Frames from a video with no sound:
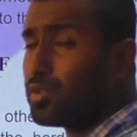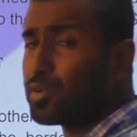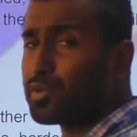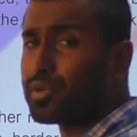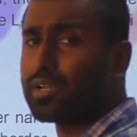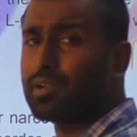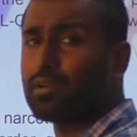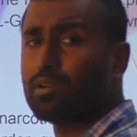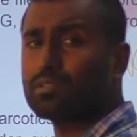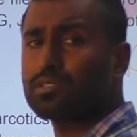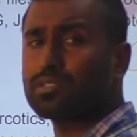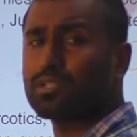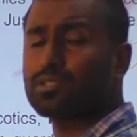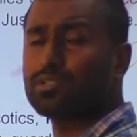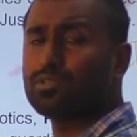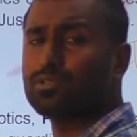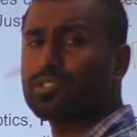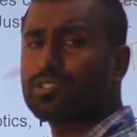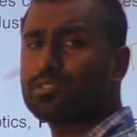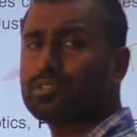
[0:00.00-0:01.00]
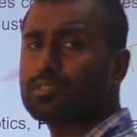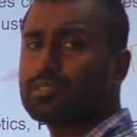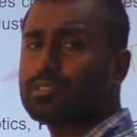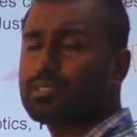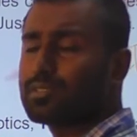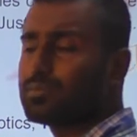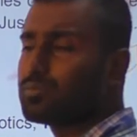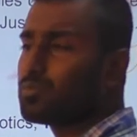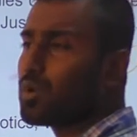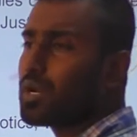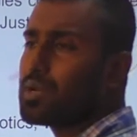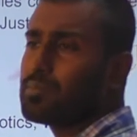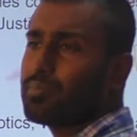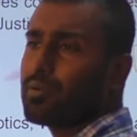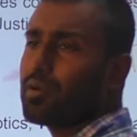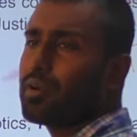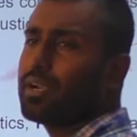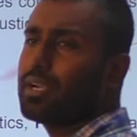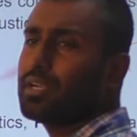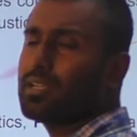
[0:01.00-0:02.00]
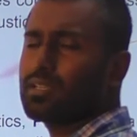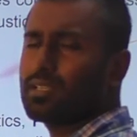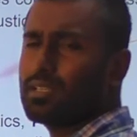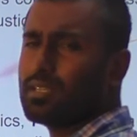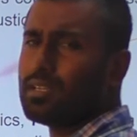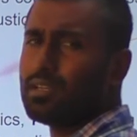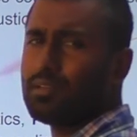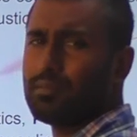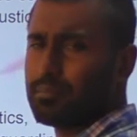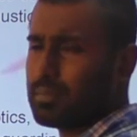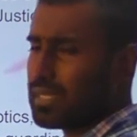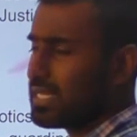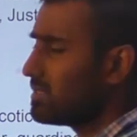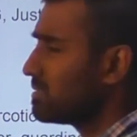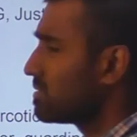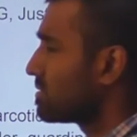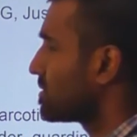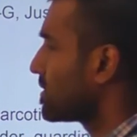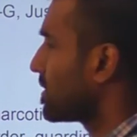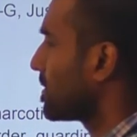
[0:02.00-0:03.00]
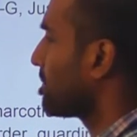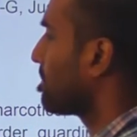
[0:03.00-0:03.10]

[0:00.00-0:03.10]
You can also use one point in mains.